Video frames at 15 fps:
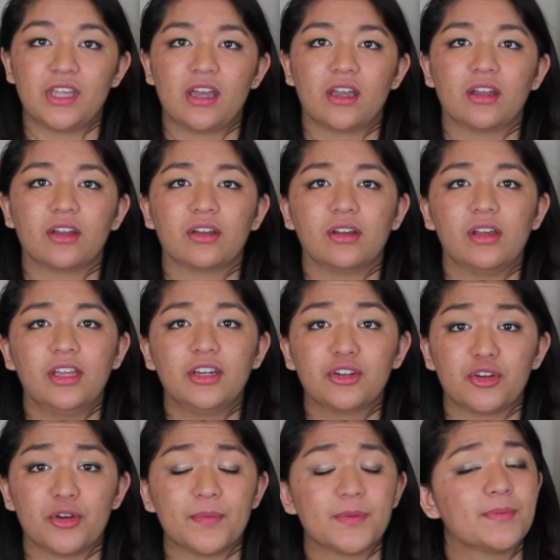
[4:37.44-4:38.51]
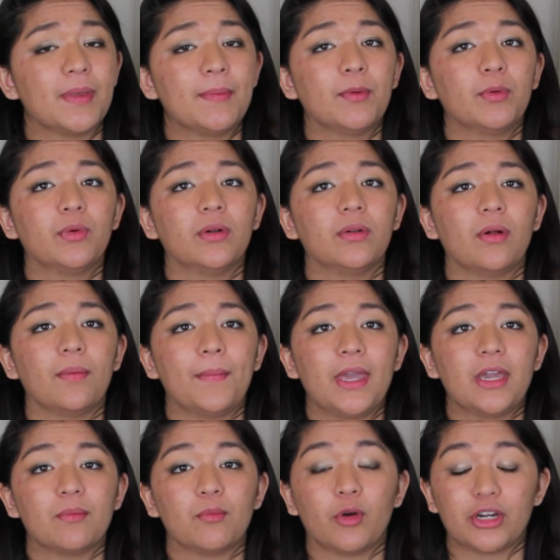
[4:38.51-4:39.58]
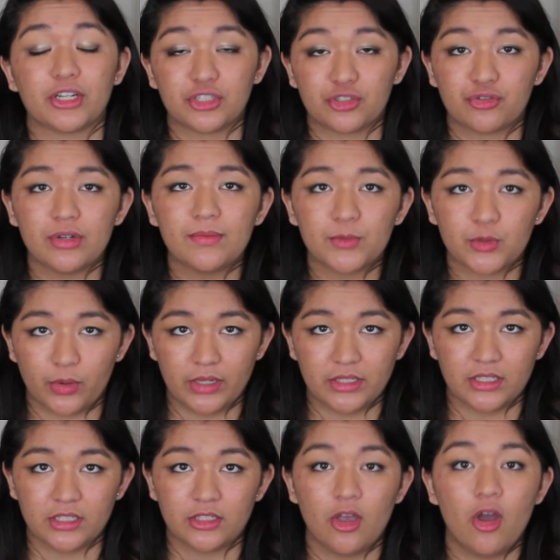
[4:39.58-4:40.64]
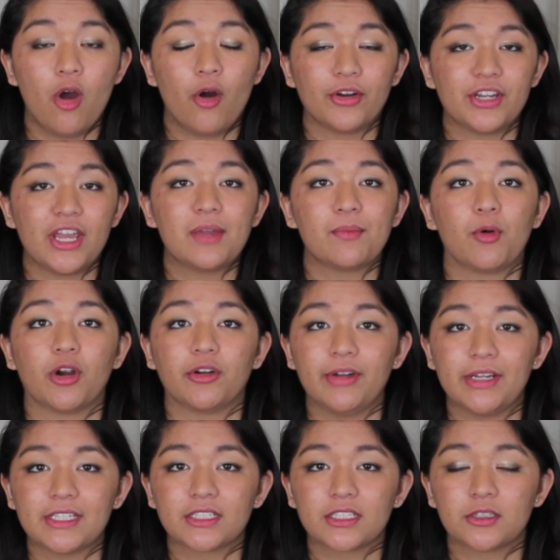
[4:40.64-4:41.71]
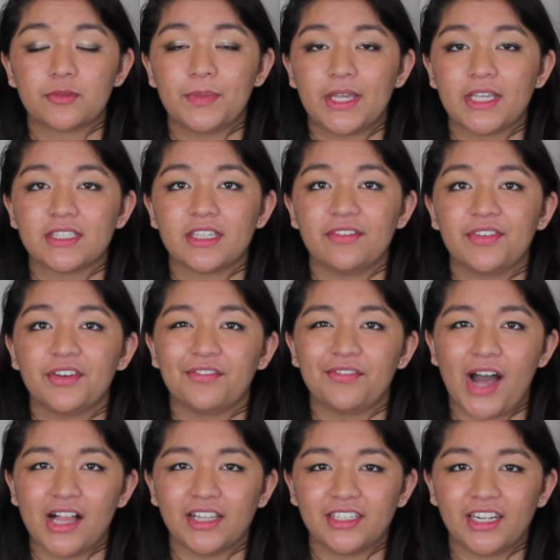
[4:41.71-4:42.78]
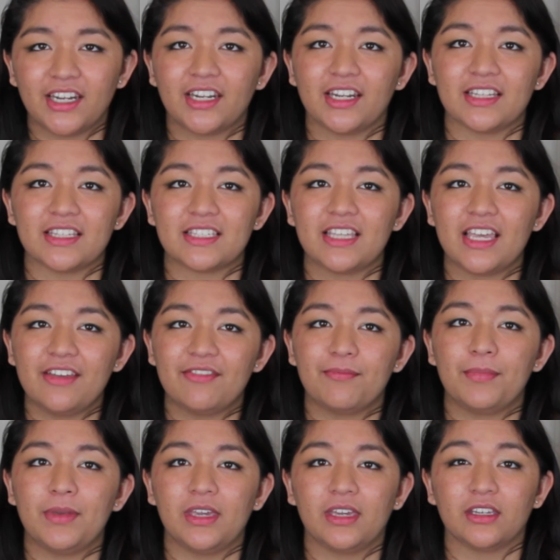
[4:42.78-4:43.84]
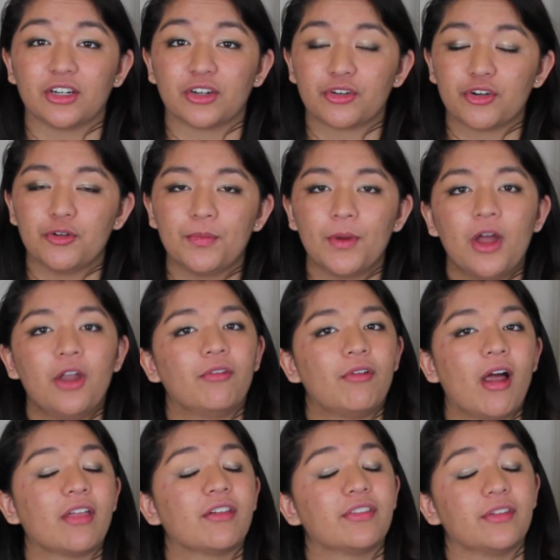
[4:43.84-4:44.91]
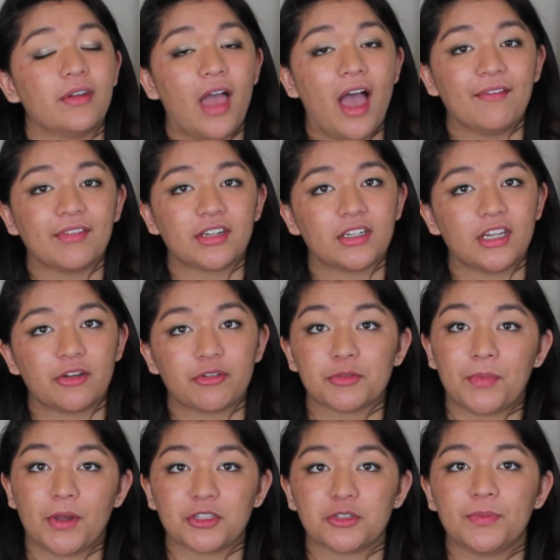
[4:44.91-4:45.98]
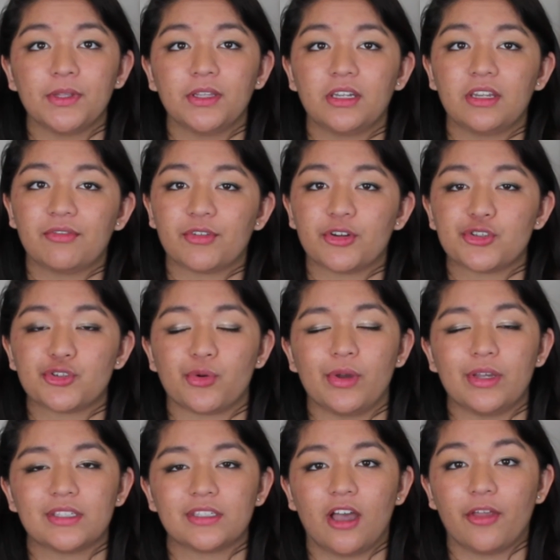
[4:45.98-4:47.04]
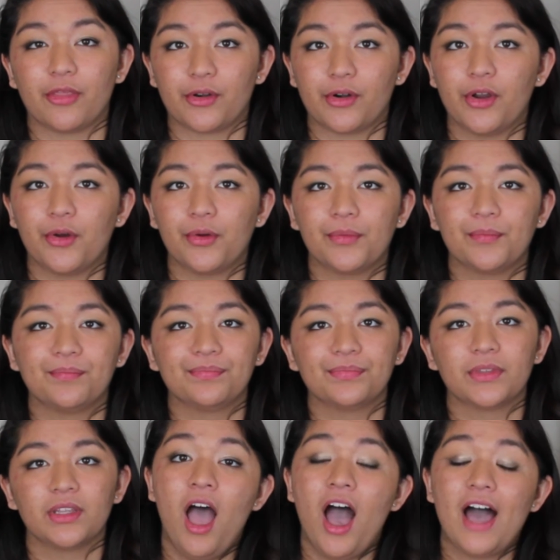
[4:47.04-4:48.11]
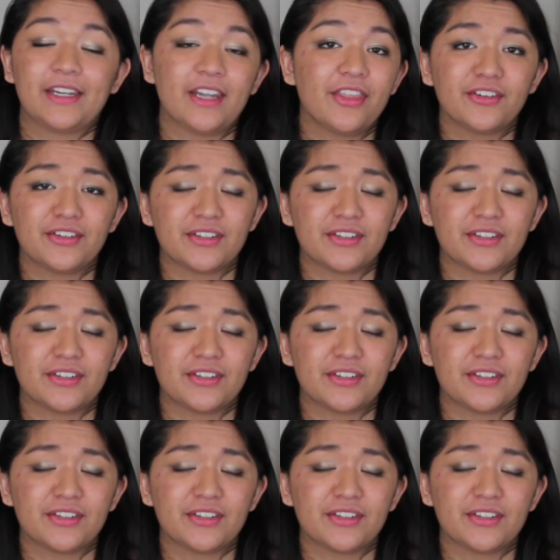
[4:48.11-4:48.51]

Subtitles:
that in groups people will make more extreme choices or take more risks because they feel validated and safe being in a group rather than having to take responsibility for a choice on their own. Another